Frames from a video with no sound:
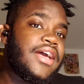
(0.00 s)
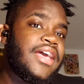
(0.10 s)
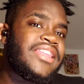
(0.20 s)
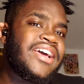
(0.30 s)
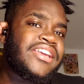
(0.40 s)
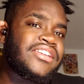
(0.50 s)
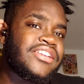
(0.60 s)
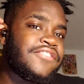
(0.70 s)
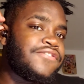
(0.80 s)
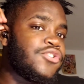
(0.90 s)
And like,
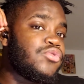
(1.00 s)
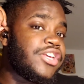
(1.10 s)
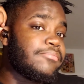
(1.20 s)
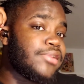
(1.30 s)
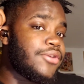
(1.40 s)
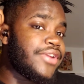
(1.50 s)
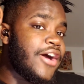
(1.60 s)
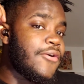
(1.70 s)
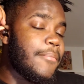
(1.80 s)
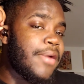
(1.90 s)
if you get blown
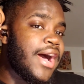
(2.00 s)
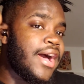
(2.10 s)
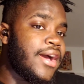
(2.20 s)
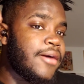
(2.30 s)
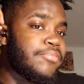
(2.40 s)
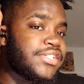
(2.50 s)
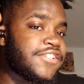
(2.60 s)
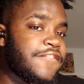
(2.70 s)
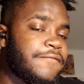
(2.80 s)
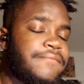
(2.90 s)
out by a bunch
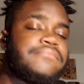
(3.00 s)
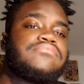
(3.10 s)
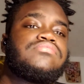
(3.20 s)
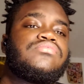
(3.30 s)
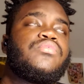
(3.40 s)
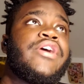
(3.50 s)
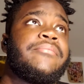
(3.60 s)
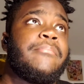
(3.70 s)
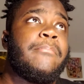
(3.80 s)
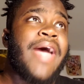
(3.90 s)
of
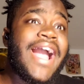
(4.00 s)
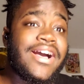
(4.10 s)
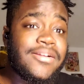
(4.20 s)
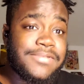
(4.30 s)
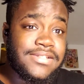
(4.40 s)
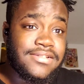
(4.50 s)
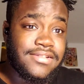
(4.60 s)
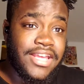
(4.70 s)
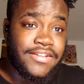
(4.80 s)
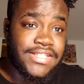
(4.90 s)
backups
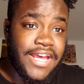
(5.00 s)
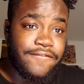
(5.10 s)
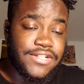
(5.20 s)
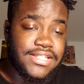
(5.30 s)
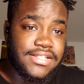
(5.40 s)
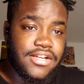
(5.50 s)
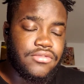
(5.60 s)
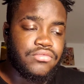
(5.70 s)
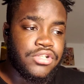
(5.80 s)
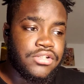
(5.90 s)
in San Francisco,
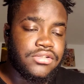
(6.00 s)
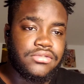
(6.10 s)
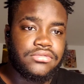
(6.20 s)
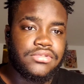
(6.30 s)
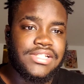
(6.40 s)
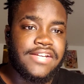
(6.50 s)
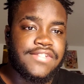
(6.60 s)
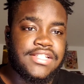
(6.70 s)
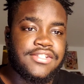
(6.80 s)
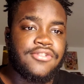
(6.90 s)
well, San
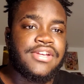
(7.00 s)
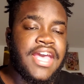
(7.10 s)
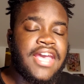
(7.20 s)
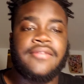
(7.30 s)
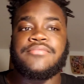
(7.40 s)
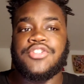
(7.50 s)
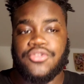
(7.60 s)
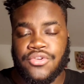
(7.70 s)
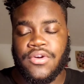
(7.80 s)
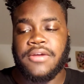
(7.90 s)
Francisco came to
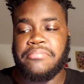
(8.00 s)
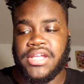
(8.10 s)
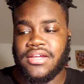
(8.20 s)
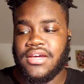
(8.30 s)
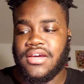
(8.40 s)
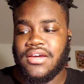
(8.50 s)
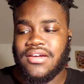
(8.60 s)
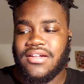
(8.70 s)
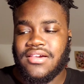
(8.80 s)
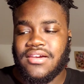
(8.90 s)
New York, but
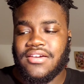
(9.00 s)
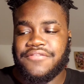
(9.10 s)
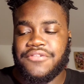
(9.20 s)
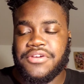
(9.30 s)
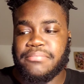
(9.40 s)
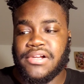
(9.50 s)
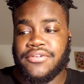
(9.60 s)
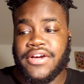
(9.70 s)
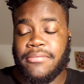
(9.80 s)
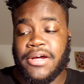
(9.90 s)
if you get
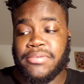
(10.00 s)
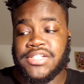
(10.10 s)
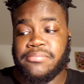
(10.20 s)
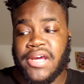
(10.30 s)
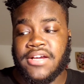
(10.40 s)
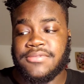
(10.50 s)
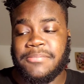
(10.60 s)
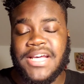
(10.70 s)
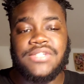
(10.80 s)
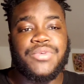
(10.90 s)
blown out by a bunch of backups,
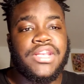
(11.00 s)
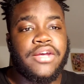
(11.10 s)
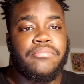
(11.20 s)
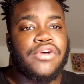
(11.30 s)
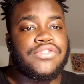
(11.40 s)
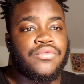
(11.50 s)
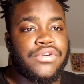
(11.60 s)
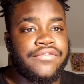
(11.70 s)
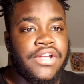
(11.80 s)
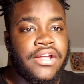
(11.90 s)
imagine what Nick Bosa
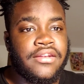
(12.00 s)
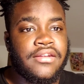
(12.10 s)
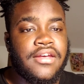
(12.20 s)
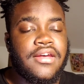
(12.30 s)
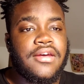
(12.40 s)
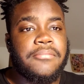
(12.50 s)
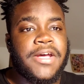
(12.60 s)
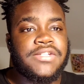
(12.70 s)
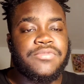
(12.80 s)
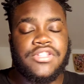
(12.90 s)
would have done.
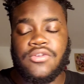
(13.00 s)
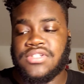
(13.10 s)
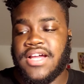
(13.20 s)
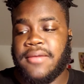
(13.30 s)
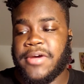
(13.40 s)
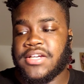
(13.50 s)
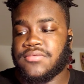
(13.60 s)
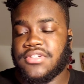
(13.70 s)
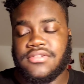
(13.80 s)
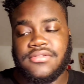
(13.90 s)
Imagine what those
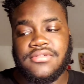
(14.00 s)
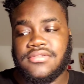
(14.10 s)
linebackers would.